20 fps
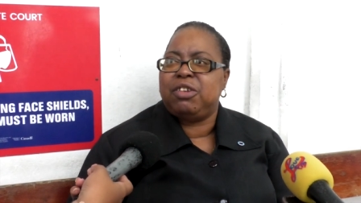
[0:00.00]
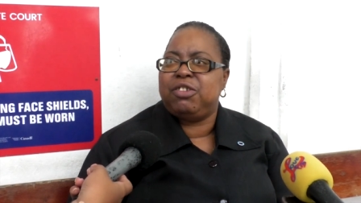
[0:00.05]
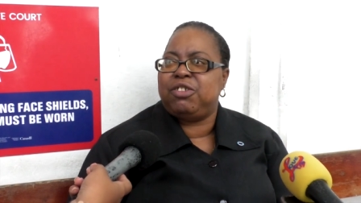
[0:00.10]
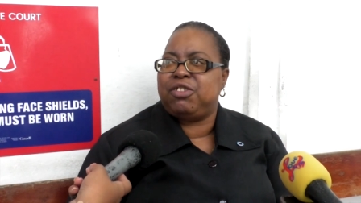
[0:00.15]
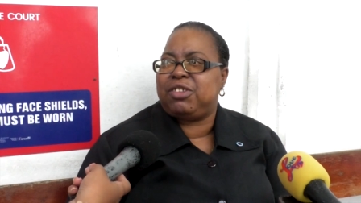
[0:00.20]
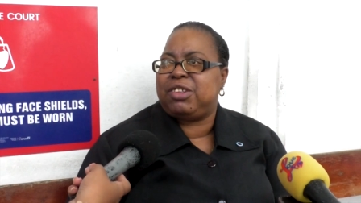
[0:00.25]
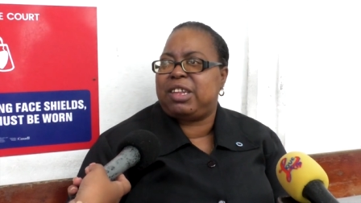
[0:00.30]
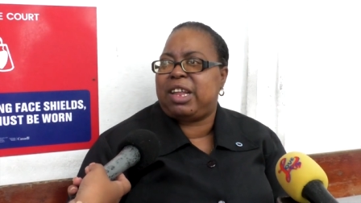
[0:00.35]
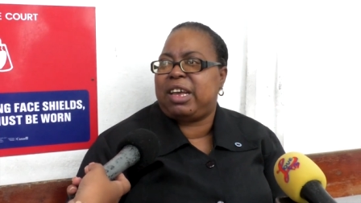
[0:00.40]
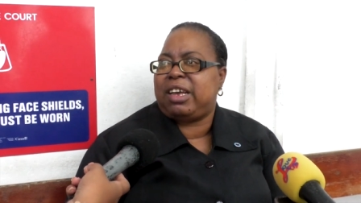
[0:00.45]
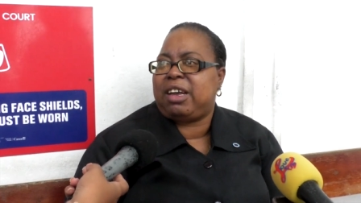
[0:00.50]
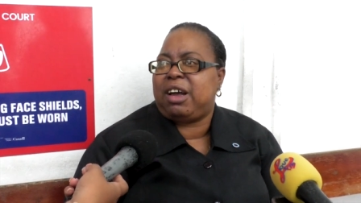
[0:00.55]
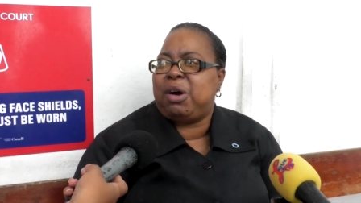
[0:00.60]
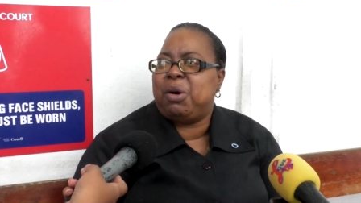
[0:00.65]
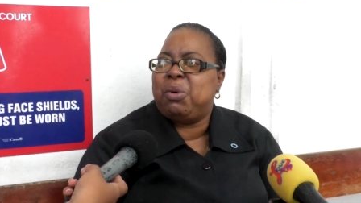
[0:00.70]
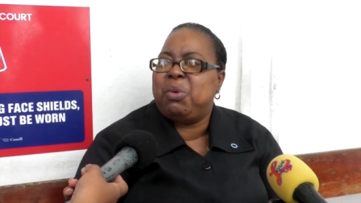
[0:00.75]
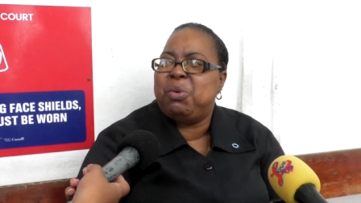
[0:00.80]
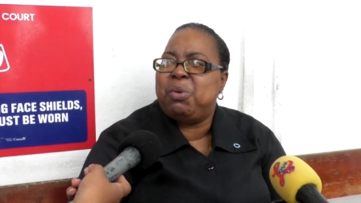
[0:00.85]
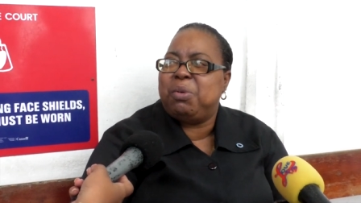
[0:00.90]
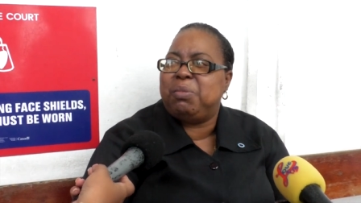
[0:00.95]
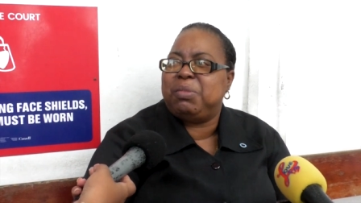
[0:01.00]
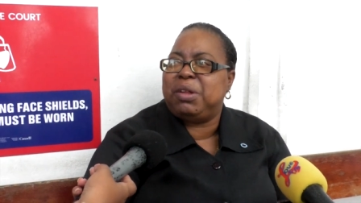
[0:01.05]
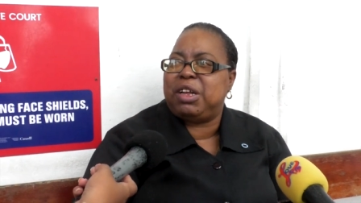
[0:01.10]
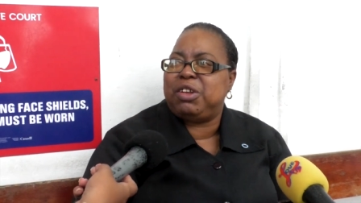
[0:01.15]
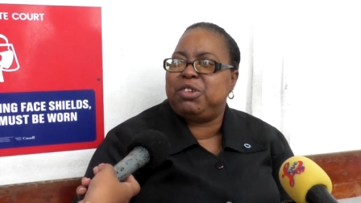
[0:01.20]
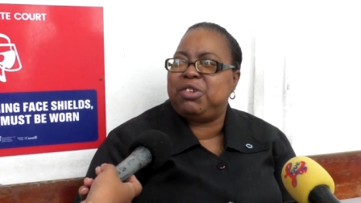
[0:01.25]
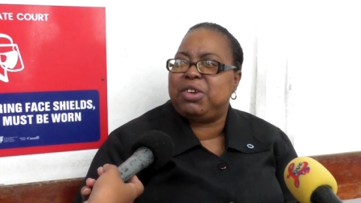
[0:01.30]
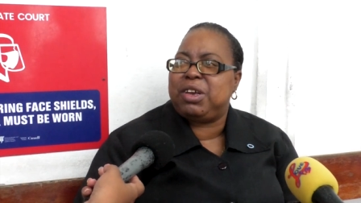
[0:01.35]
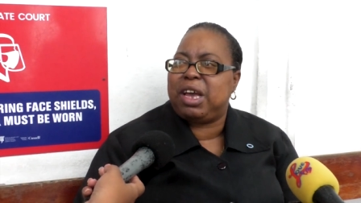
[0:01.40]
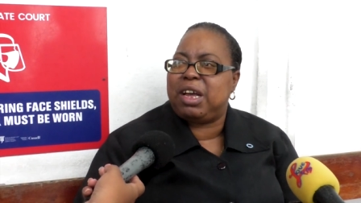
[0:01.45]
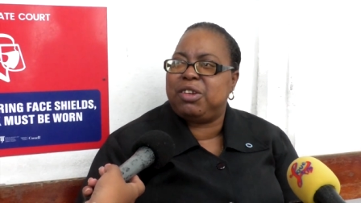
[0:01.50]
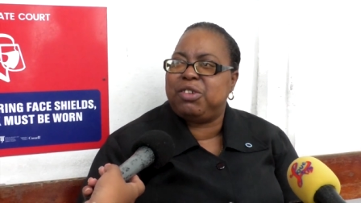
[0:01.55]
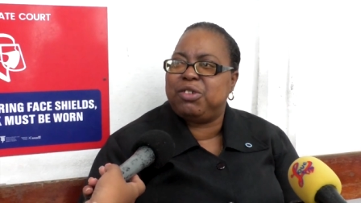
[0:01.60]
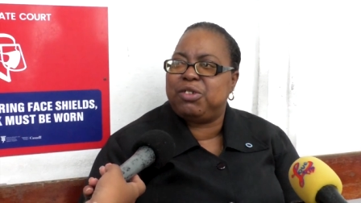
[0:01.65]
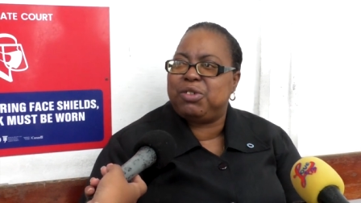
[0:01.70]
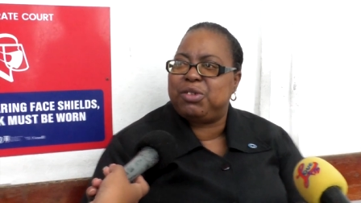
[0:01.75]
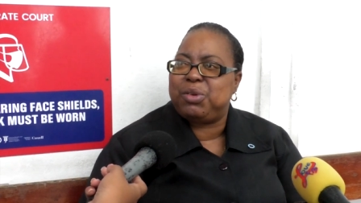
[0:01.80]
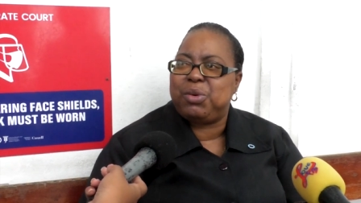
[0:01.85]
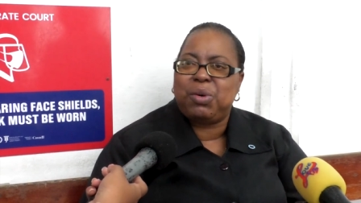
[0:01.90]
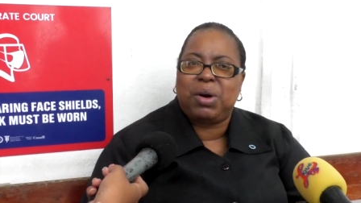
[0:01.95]
just like a home that you can
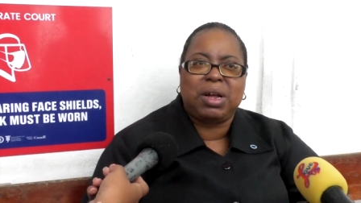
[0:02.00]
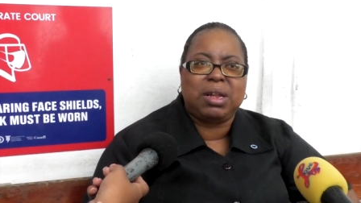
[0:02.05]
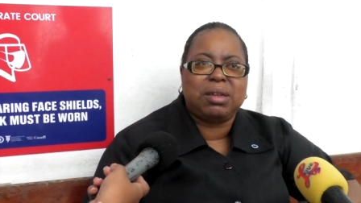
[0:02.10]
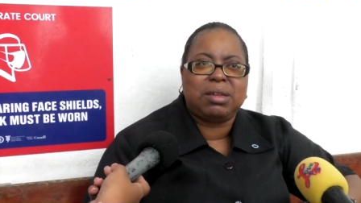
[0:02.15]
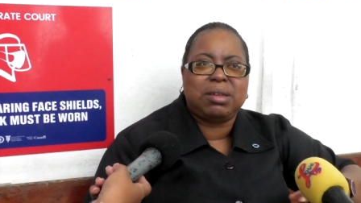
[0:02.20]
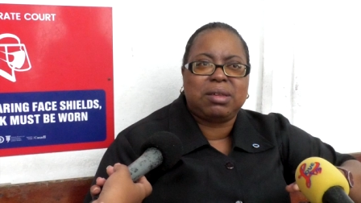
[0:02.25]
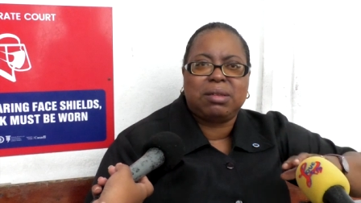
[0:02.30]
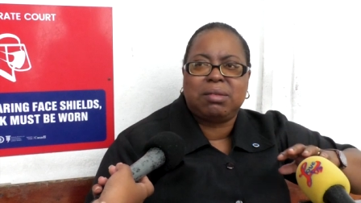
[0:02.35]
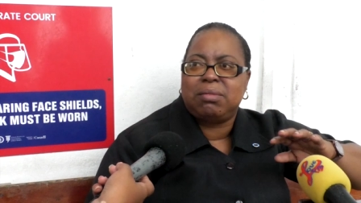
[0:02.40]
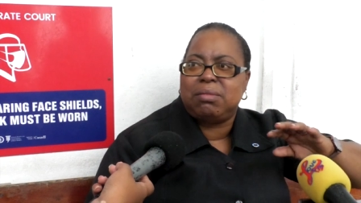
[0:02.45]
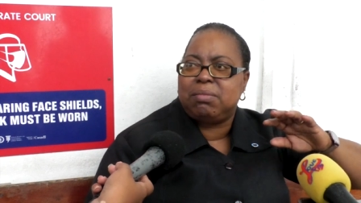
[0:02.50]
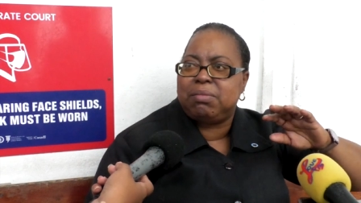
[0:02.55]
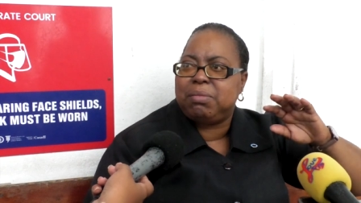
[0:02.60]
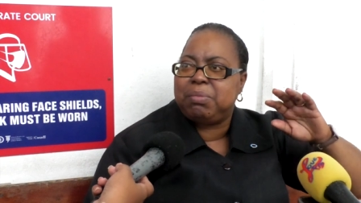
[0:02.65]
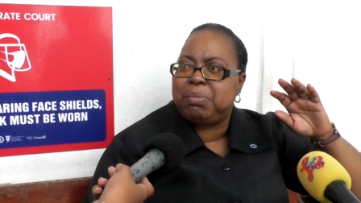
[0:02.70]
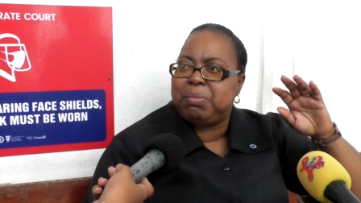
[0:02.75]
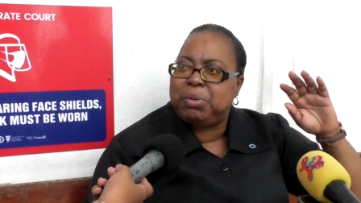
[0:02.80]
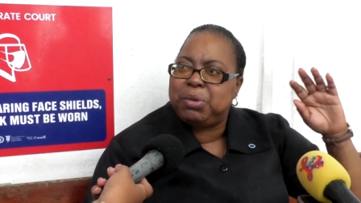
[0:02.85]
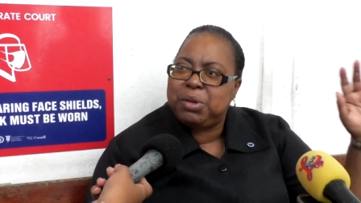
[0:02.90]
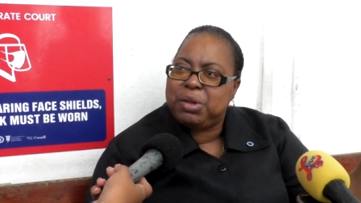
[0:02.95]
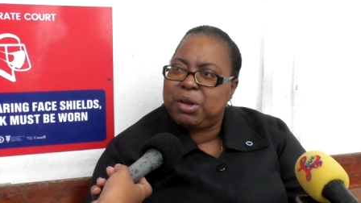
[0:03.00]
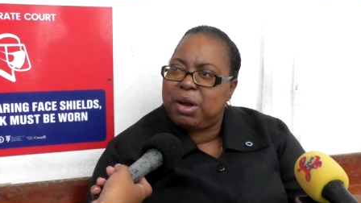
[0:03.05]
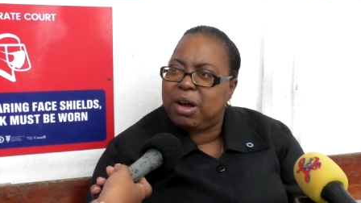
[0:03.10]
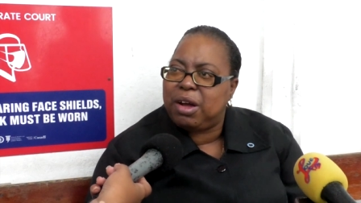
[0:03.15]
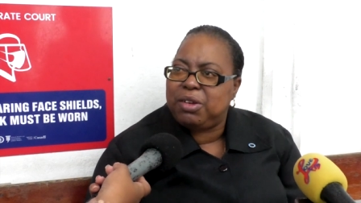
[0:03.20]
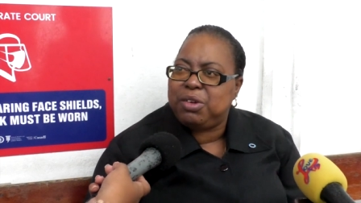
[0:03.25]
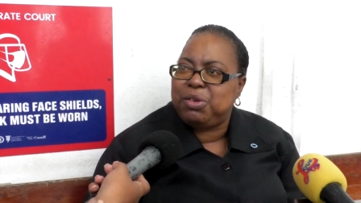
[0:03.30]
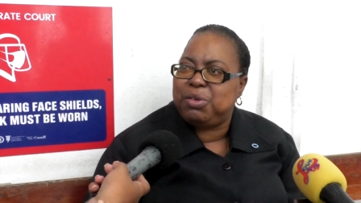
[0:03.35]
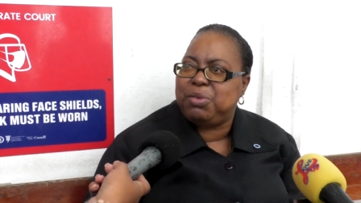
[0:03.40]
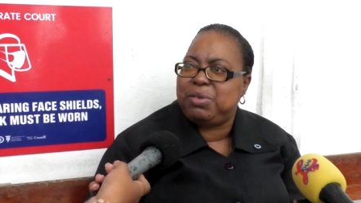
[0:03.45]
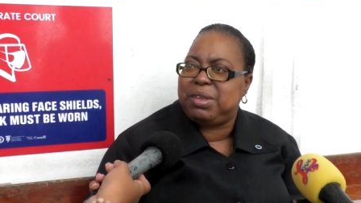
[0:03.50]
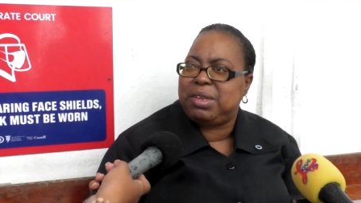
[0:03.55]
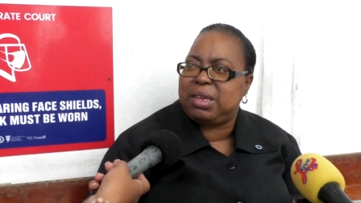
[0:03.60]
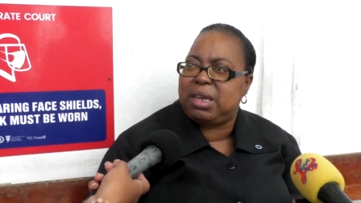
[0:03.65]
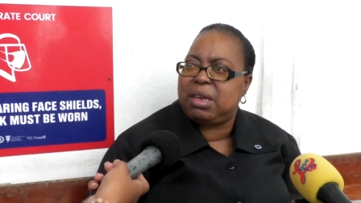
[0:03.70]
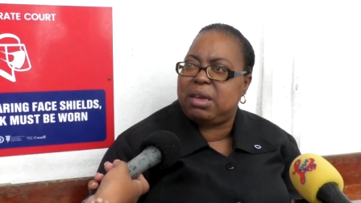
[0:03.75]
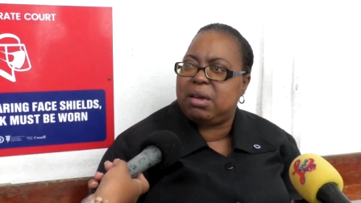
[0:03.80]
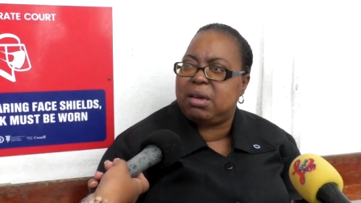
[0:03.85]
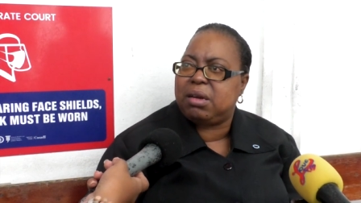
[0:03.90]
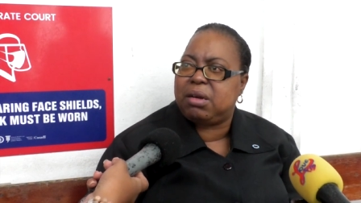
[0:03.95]
just go and put on new
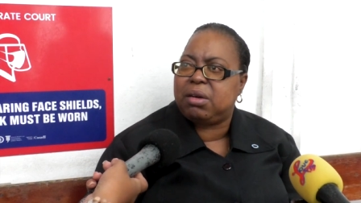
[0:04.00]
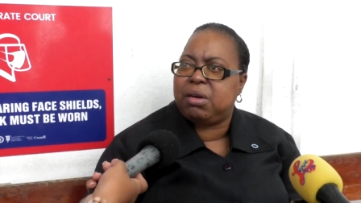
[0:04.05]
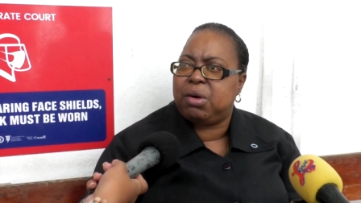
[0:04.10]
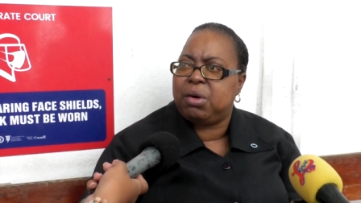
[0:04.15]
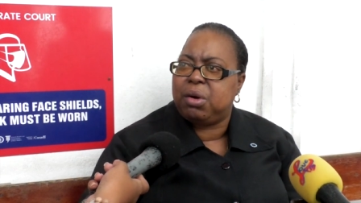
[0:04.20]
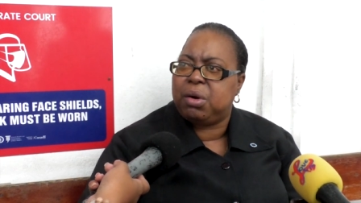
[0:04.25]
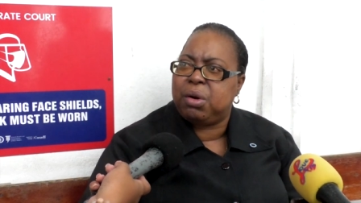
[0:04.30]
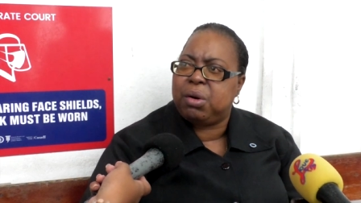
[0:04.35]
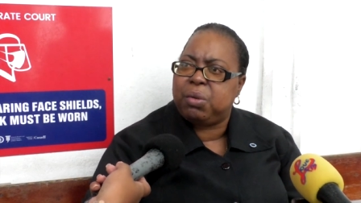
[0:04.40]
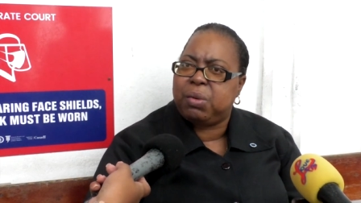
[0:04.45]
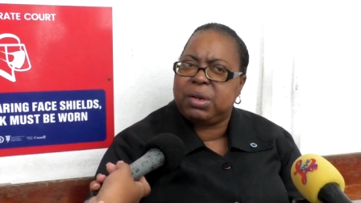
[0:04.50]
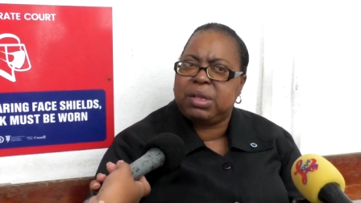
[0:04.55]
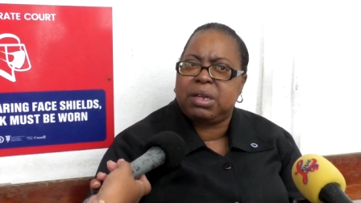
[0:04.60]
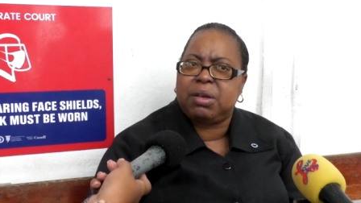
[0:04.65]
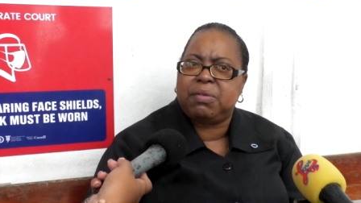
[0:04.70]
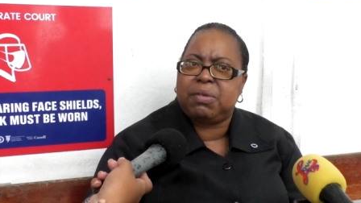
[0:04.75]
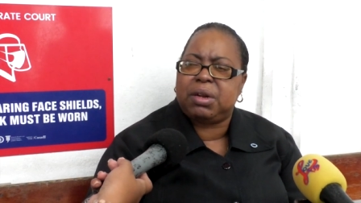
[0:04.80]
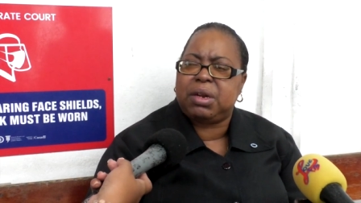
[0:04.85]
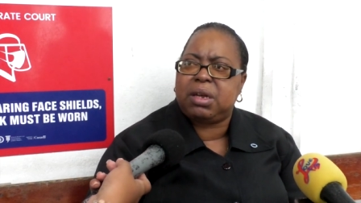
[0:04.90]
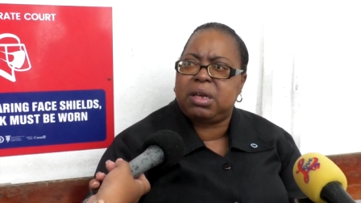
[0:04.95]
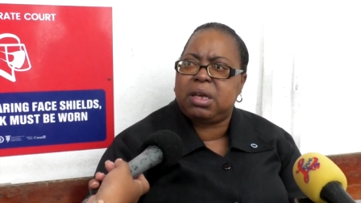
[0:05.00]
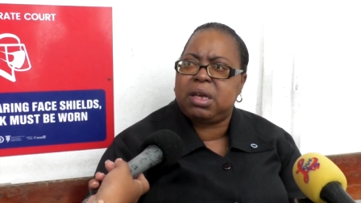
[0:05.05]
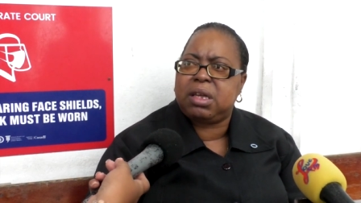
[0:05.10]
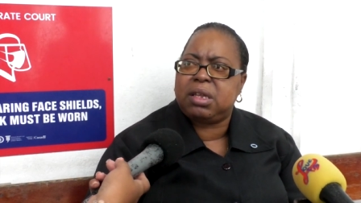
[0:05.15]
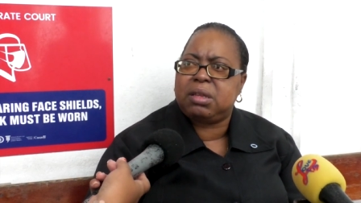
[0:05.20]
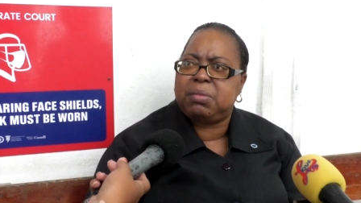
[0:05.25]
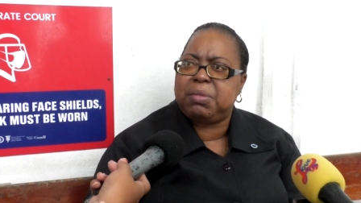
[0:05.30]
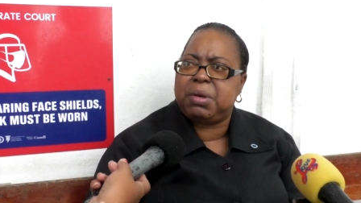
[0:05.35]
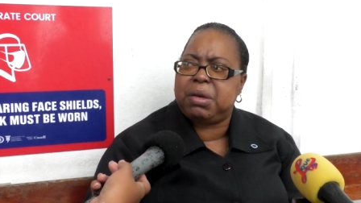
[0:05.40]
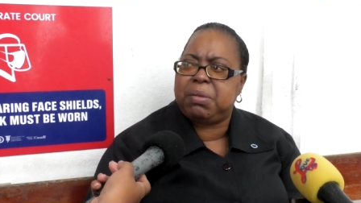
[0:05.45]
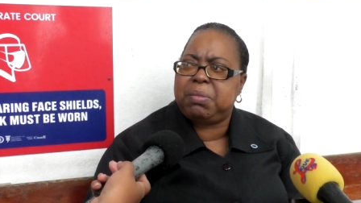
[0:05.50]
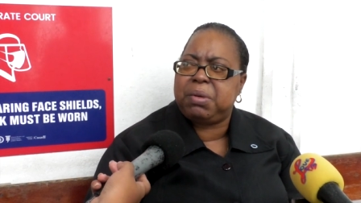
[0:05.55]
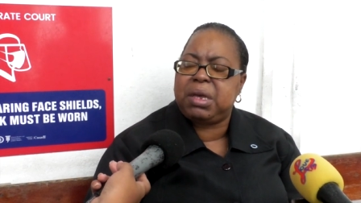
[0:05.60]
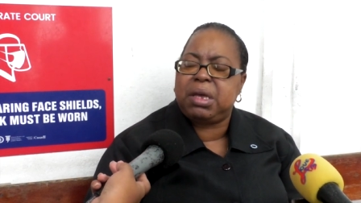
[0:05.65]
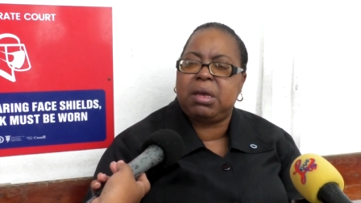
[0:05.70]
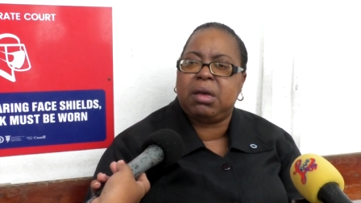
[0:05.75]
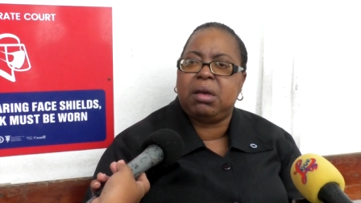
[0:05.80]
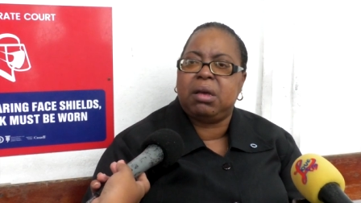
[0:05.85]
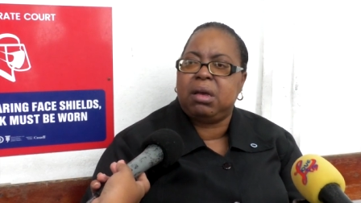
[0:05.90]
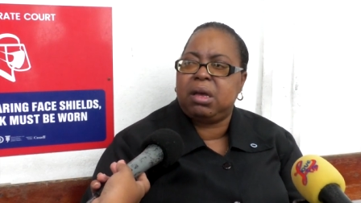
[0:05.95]
zinc or whatever the case may
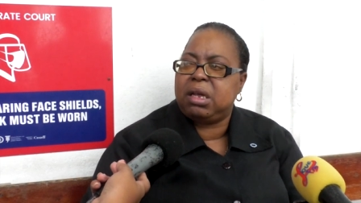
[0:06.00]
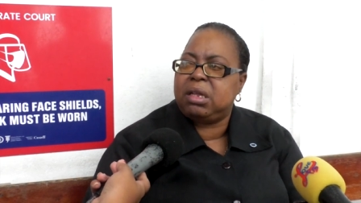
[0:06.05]
be.